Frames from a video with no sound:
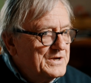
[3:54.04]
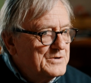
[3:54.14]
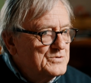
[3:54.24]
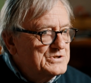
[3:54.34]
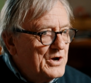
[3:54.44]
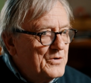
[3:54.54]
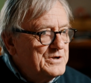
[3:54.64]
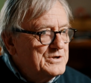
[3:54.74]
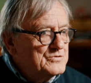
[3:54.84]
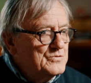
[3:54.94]
It was
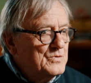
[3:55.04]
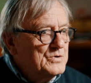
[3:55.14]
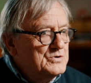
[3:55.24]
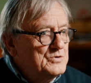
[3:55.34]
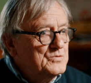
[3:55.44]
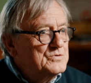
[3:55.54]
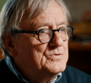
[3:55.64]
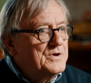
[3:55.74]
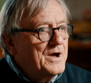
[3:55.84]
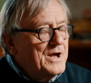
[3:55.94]
only true due to
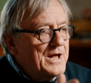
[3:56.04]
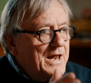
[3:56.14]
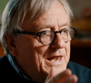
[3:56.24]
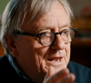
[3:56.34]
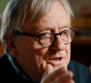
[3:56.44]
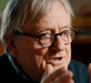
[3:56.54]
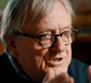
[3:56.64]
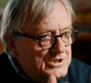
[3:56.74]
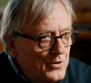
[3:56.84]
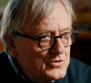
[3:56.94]
the
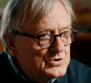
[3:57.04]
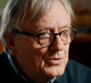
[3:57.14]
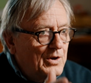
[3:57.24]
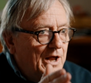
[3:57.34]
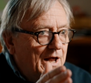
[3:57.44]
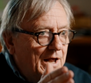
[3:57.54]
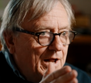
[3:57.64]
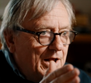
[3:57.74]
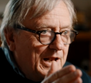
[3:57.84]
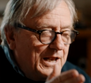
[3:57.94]
social
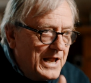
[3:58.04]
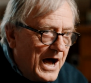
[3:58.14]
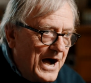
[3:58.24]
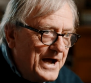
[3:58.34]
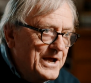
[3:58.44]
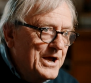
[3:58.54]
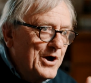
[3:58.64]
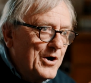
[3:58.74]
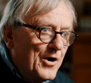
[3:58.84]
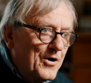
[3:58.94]
lie
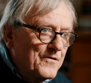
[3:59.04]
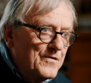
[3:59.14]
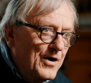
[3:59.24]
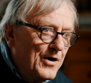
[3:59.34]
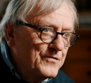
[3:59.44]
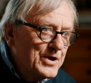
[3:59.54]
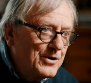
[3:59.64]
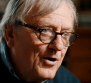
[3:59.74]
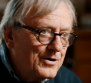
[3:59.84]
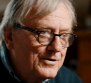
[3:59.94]
of the
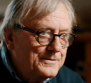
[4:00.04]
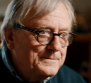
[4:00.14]
clock.